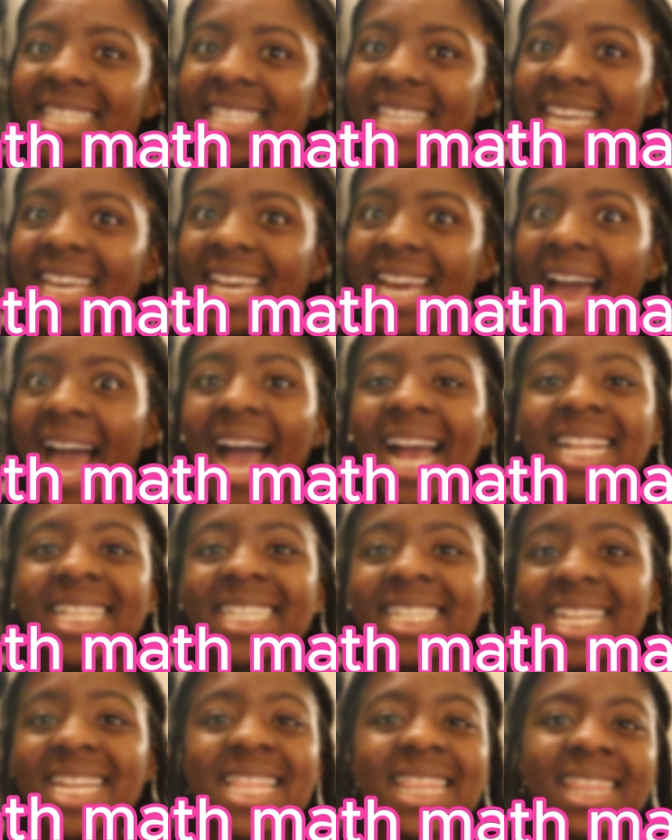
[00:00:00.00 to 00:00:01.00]
thing, I
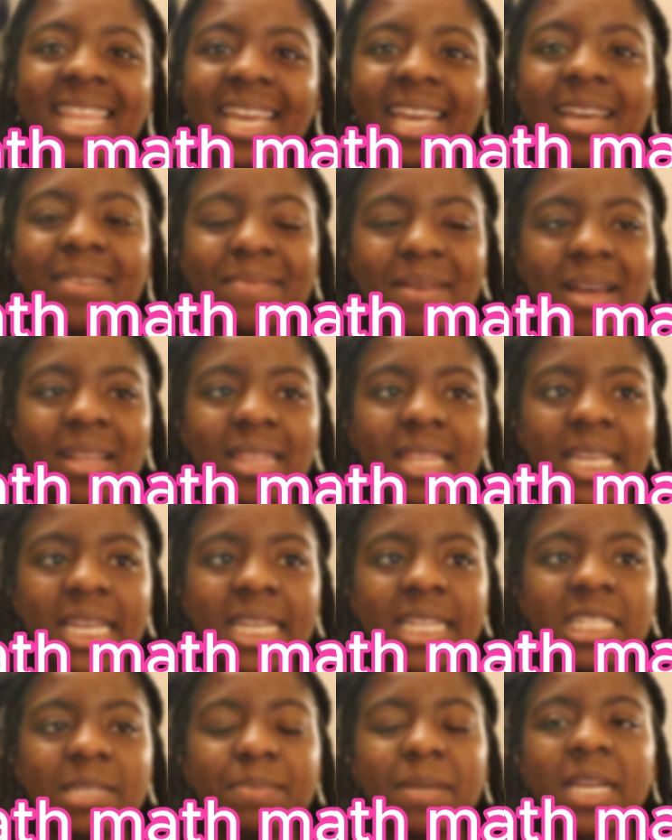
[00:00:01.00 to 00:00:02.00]
didn't think about
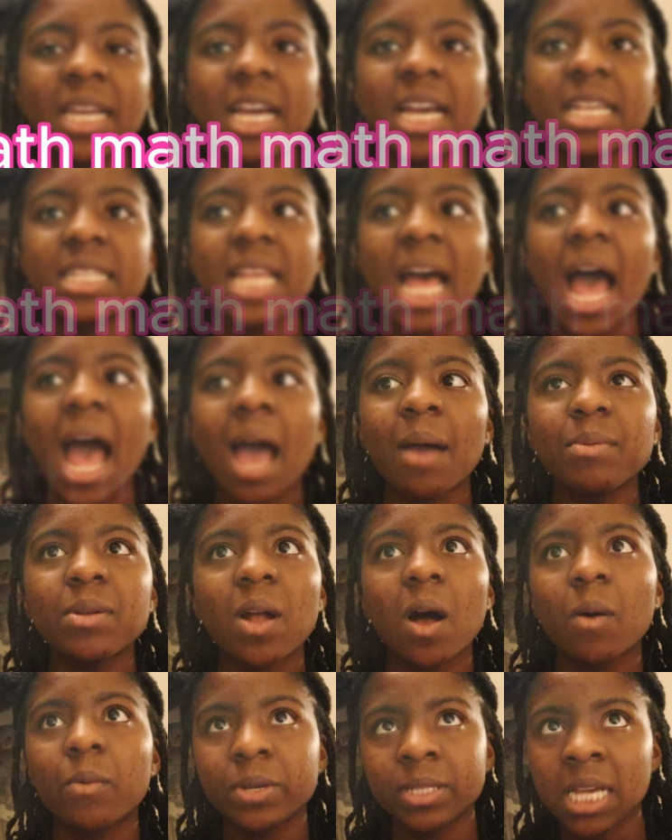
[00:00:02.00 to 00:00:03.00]
this because I would
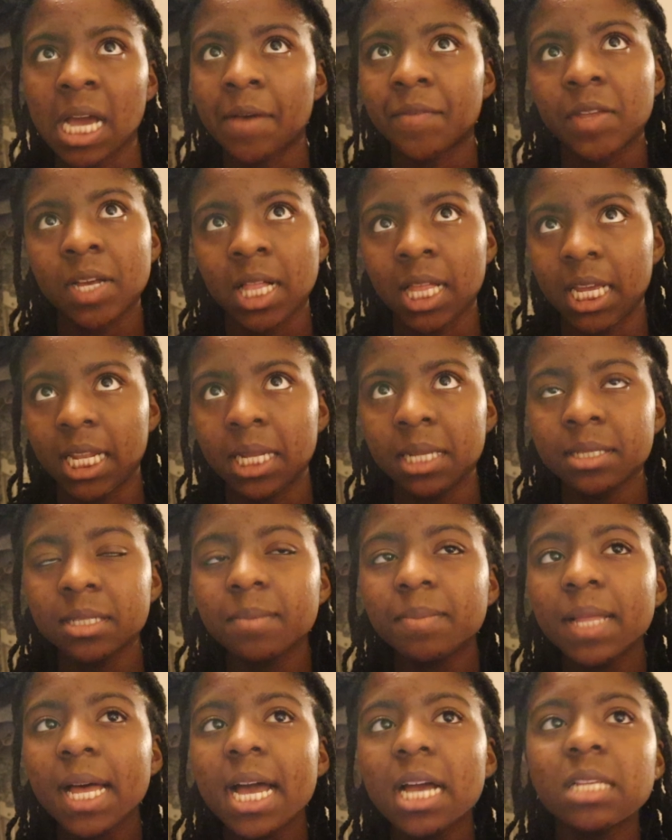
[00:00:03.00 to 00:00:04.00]
always have the cleaning
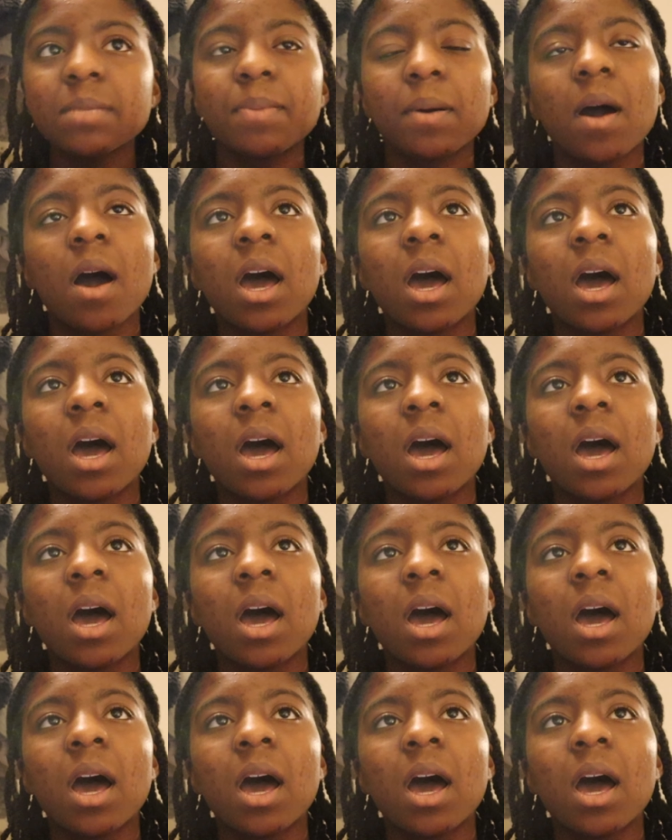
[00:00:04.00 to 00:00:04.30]
supplies, but